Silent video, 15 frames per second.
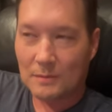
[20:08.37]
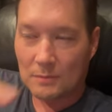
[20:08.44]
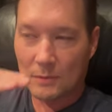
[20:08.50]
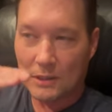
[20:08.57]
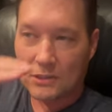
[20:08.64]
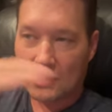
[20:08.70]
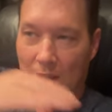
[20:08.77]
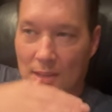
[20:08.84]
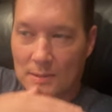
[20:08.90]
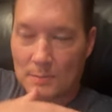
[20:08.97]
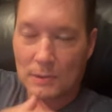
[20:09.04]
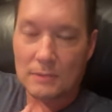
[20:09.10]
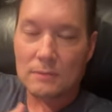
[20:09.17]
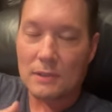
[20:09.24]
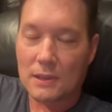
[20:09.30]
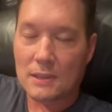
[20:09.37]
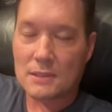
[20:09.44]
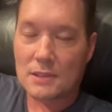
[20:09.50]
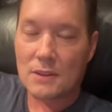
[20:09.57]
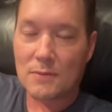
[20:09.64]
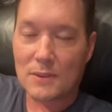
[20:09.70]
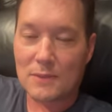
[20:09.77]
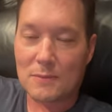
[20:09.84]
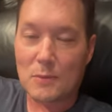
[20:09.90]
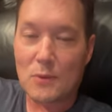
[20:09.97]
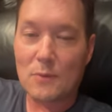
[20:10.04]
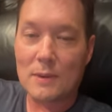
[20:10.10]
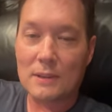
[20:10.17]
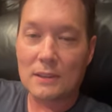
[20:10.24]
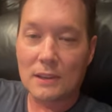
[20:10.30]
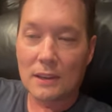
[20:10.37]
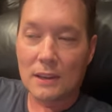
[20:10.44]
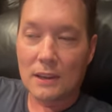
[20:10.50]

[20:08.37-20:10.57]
much less, but the conservative movement.